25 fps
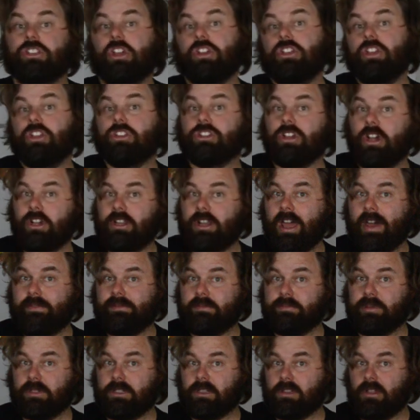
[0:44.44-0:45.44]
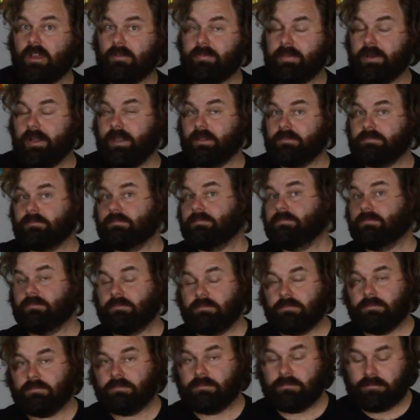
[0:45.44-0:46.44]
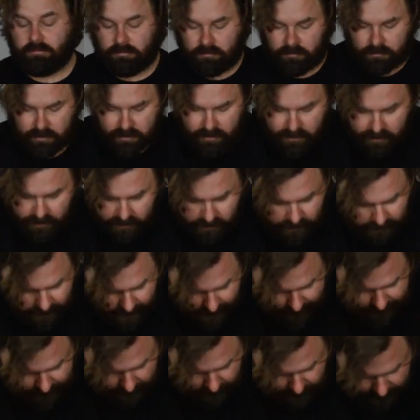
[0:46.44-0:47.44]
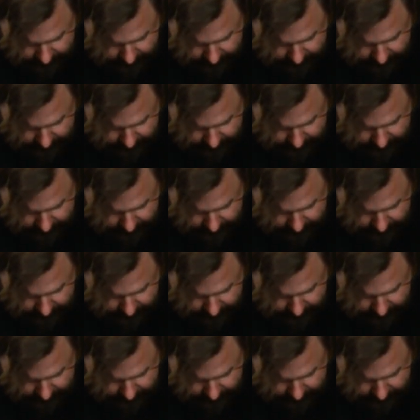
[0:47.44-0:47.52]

you don't have a bottle opener. Have you got a